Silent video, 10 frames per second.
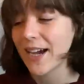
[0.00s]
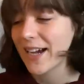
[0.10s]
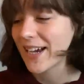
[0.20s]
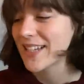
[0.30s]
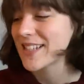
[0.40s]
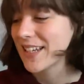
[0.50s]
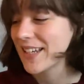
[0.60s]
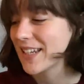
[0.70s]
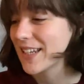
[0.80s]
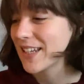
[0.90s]
Hi guys, it
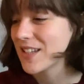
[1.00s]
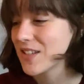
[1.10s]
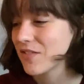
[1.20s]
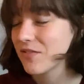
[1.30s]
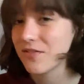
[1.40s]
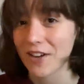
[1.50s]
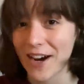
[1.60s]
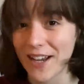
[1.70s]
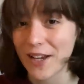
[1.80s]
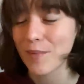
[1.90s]
is
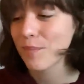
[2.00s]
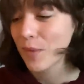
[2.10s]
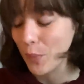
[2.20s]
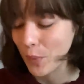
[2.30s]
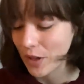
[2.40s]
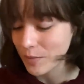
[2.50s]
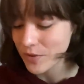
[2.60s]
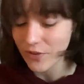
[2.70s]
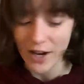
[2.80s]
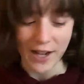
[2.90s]
Friday. Welcome to
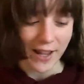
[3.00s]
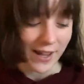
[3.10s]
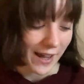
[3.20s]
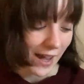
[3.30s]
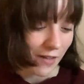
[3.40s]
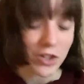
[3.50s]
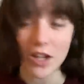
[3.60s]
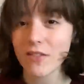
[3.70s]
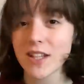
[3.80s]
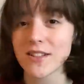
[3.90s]
Friday. I have a
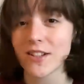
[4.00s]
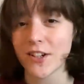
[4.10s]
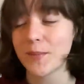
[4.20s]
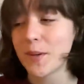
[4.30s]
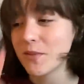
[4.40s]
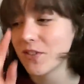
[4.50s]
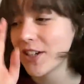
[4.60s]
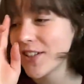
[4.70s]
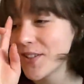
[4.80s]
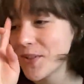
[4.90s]
lot of things to talk about before I
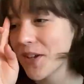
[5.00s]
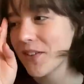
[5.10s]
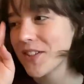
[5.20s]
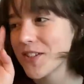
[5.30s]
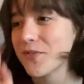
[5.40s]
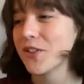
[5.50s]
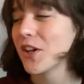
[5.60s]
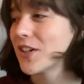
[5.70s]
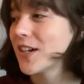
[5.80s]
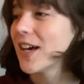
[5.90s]
close off this
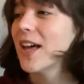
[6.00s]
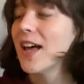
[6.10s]
vlog.